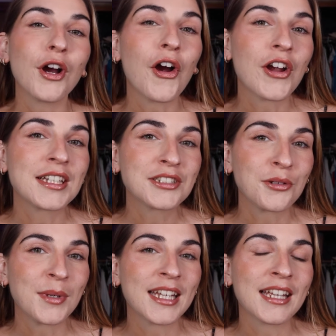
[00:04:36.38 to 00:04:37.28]
our
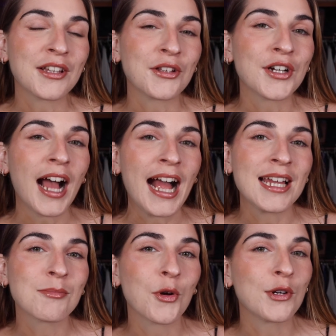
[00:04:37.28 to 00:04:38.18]
intermediate look, I
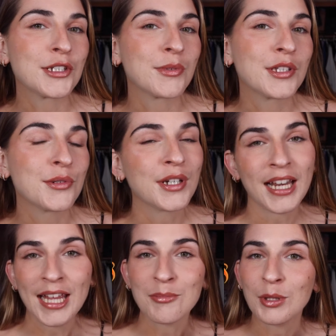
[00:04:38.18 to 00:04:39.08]
am going to be
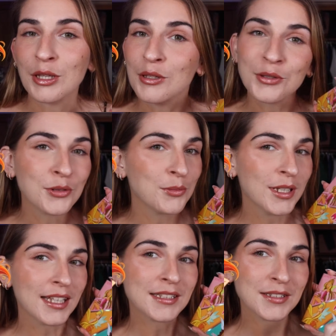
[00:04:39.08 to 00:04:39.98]
doing a bloom
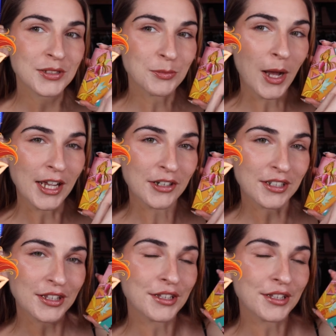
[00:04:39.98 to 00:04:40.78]
inspired